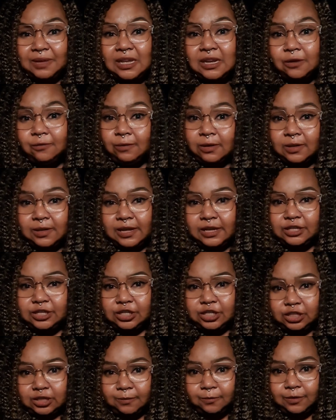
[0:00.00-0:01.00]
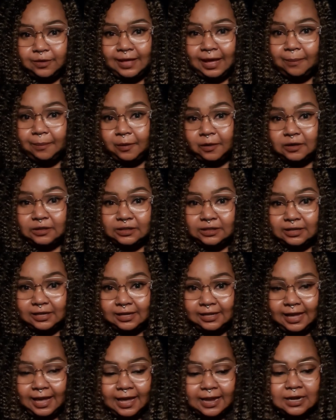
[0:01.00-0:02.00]
in a relationship with that person
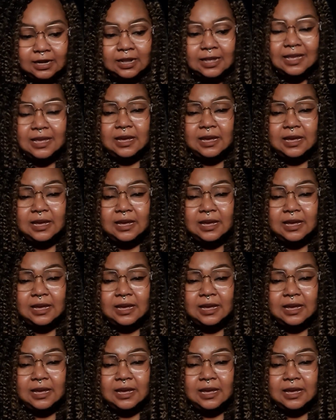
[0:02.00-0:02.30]
again,